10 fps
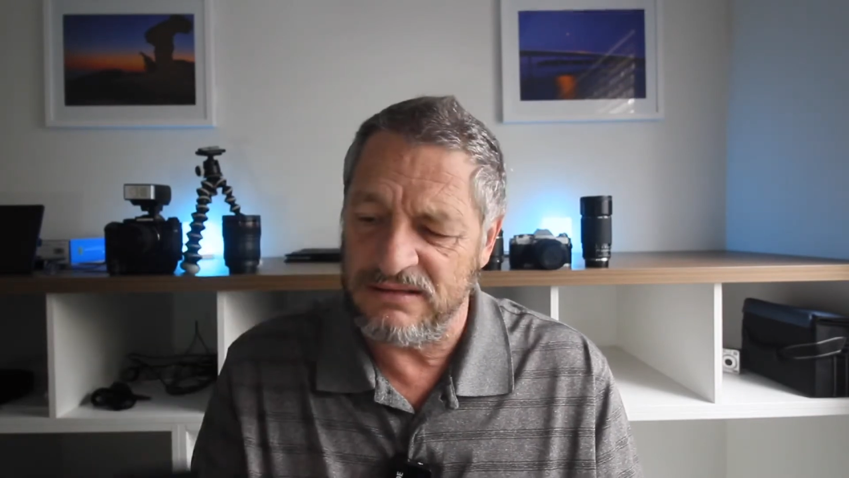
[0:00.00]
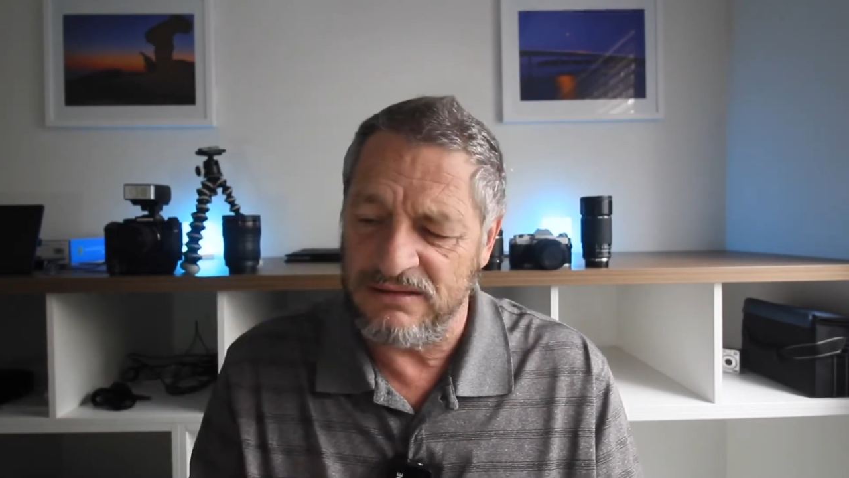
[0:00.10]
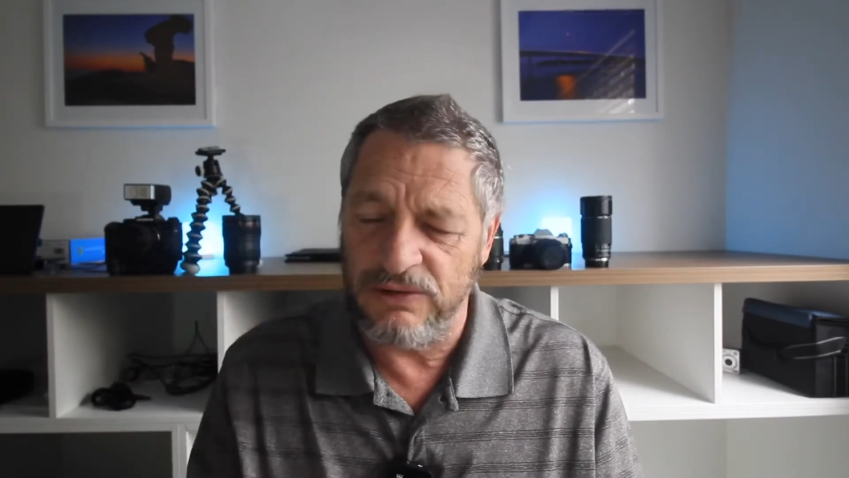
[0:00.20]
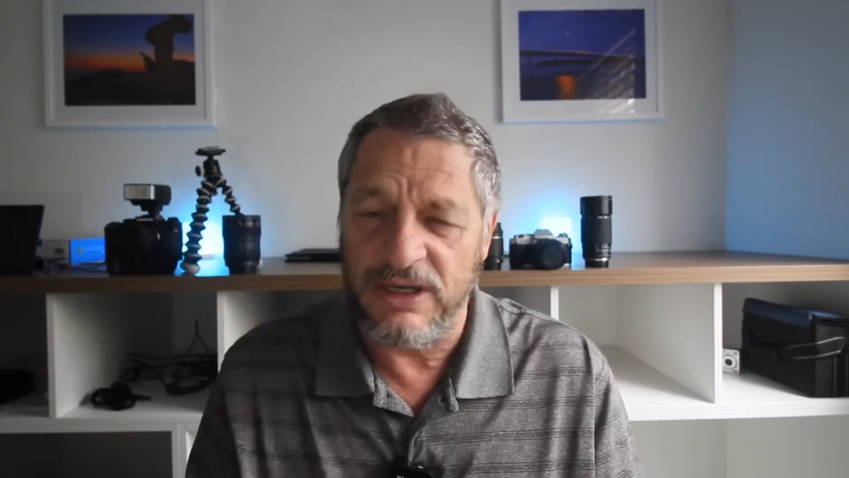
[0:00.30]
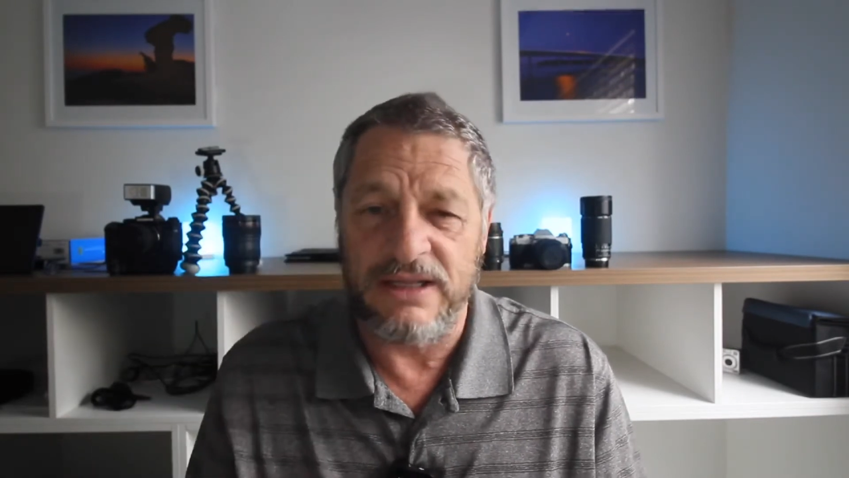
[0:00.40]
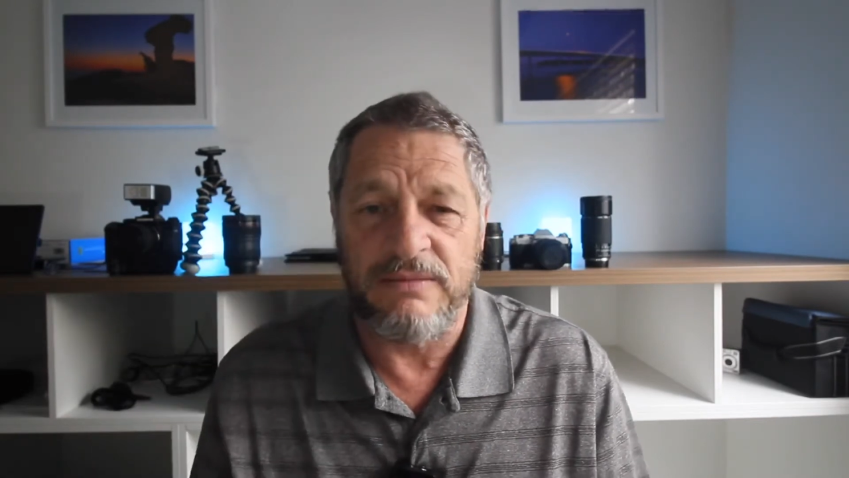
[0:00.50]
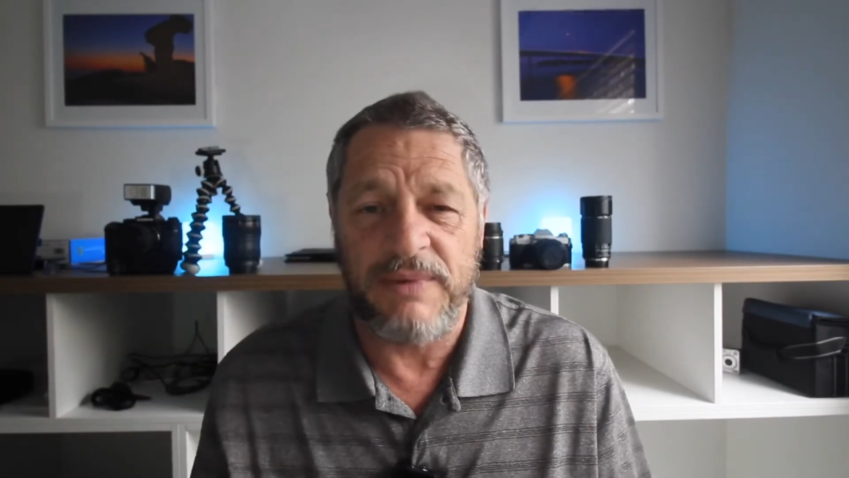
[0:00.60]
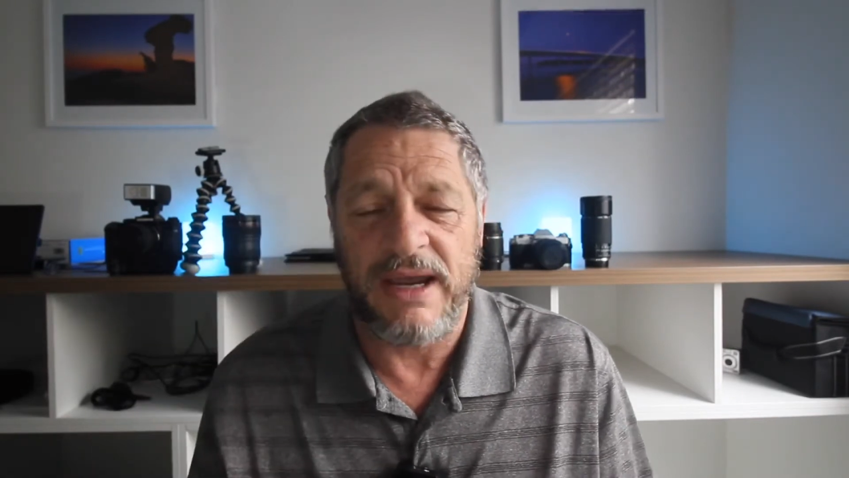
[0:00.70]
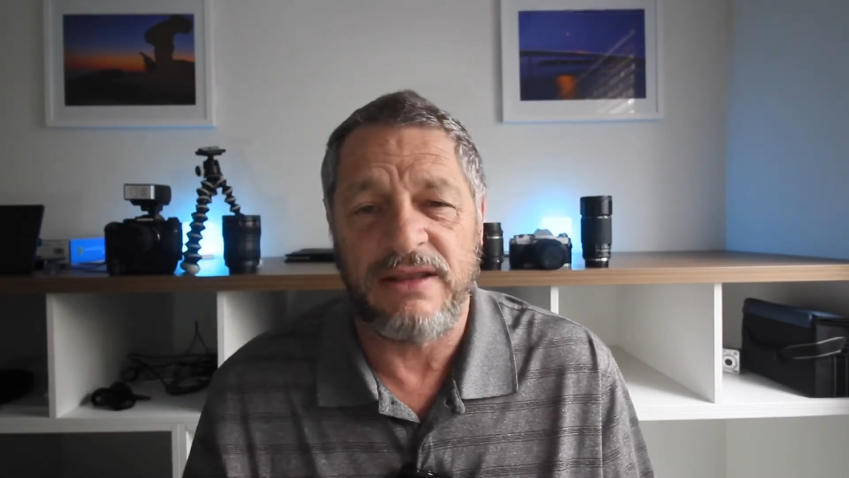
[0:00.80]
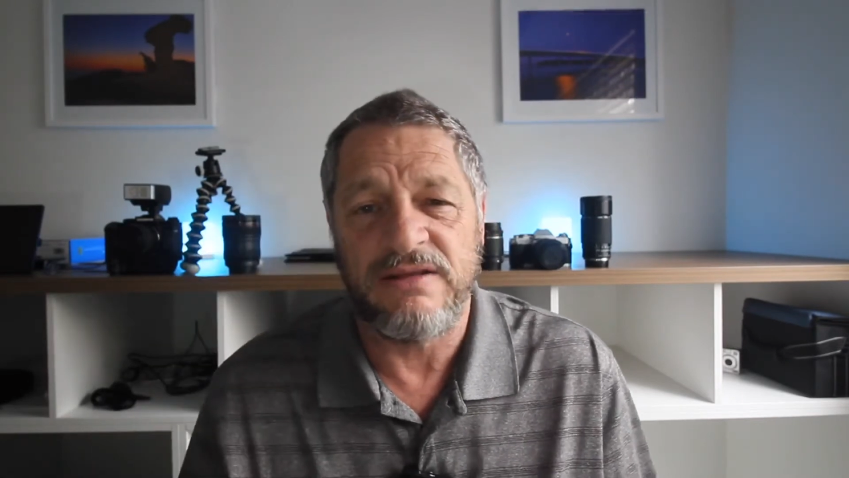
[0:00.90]
Looking in the
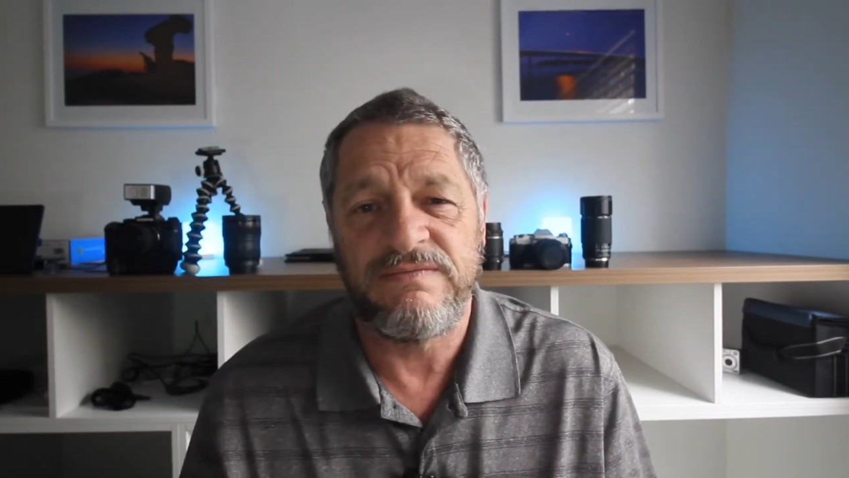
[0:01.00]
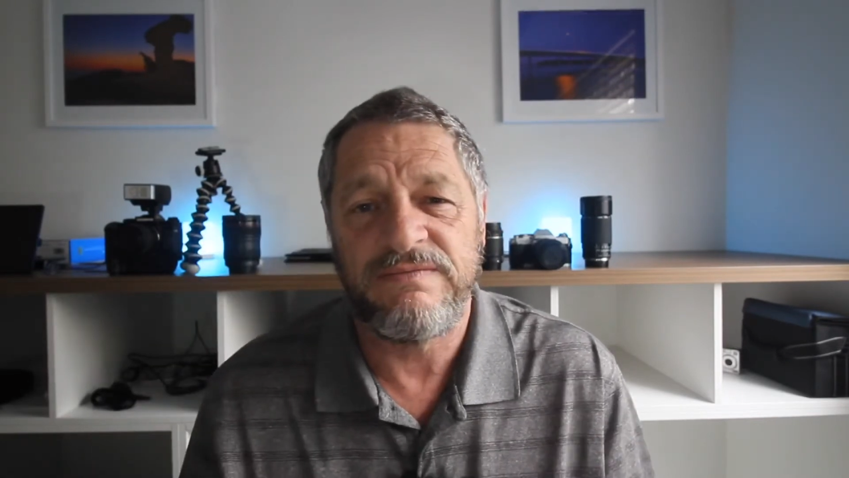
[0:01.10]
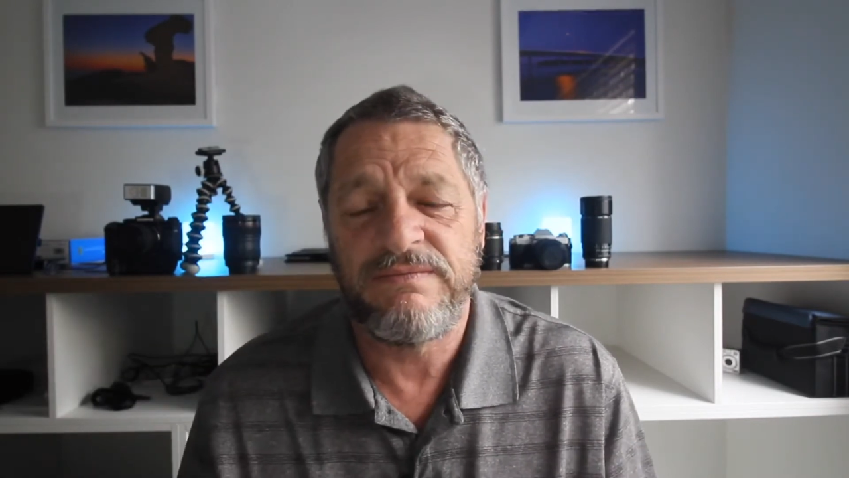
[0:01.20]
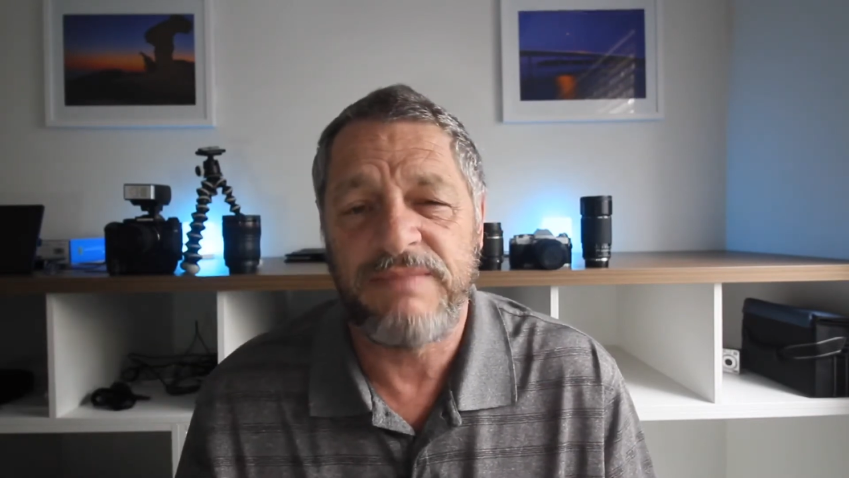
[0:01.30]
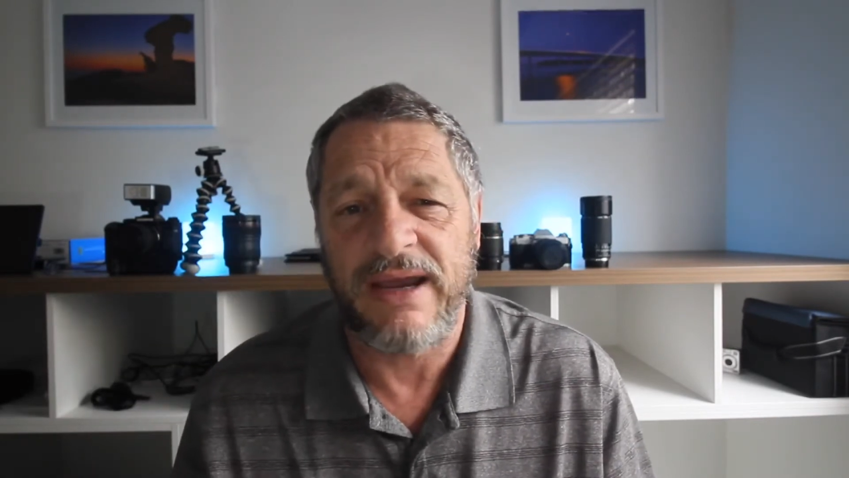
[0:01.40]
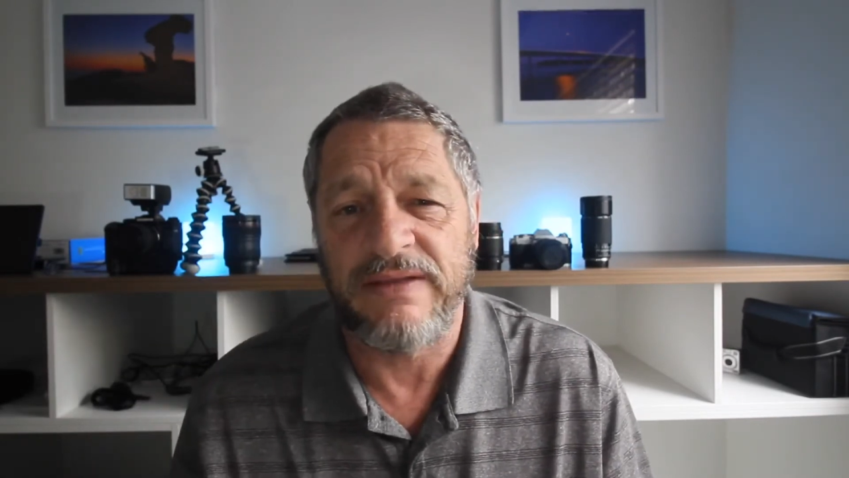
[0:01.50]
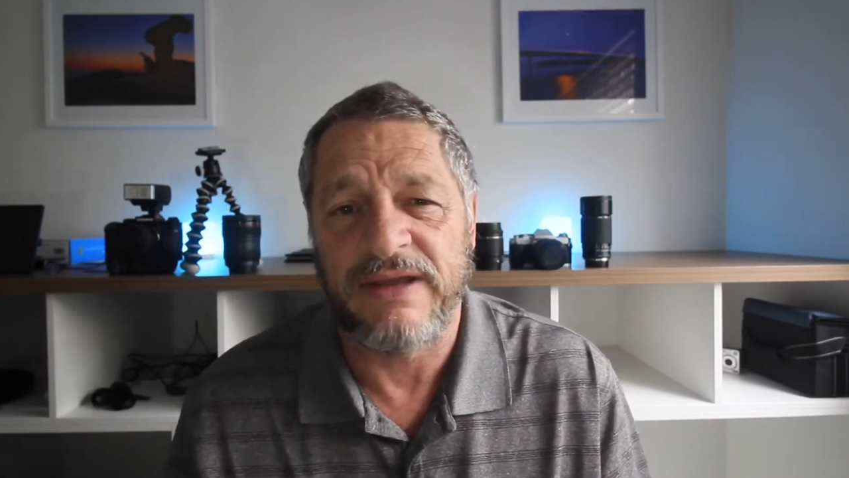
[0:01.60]
back of